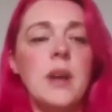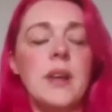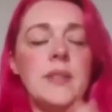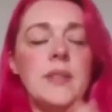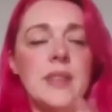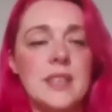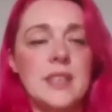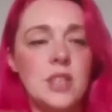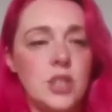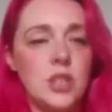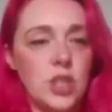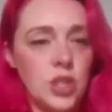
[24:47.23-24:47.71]

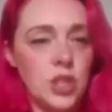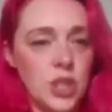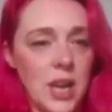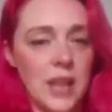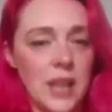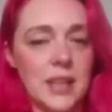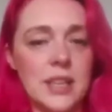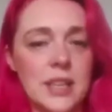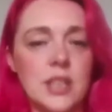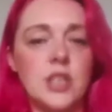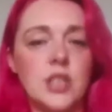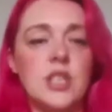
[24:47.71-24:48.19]
This is your
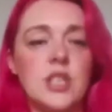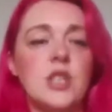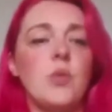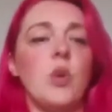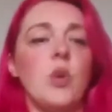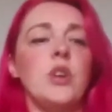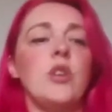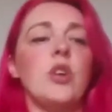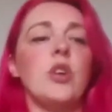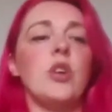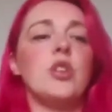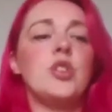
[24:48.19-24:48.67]
challenge. This is what
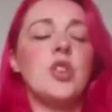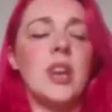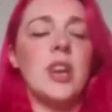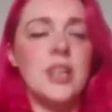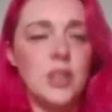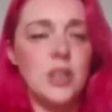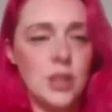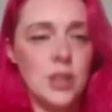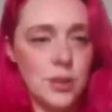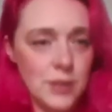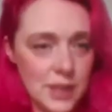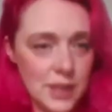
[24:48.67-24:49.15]
you've got to try and
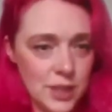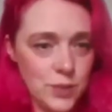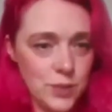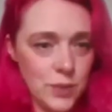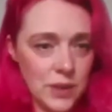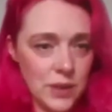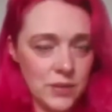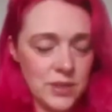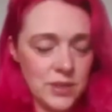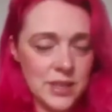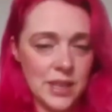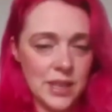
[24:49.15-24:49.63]
do this
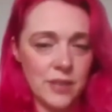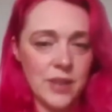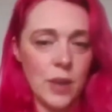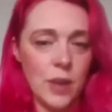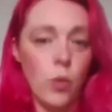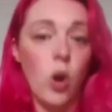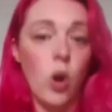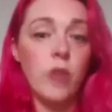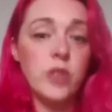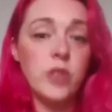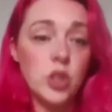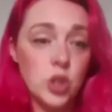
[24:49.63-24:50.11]
week for self-care.
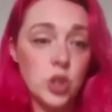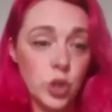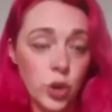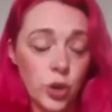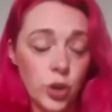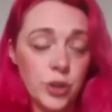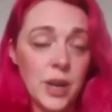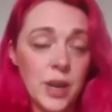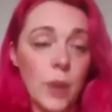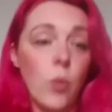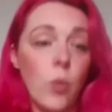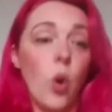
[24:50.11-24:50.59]
What have you
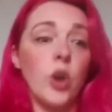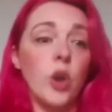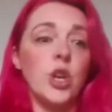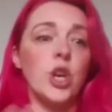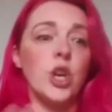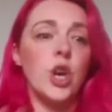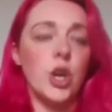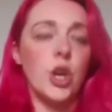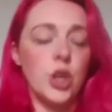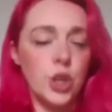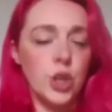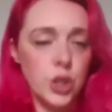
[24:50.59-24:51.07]
done and what are you
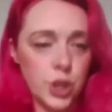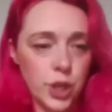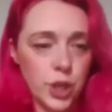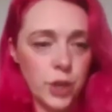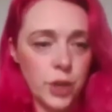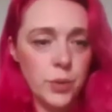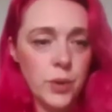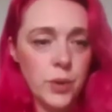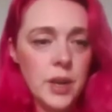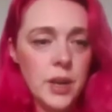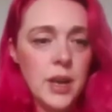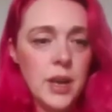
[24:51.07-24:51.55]
going to do?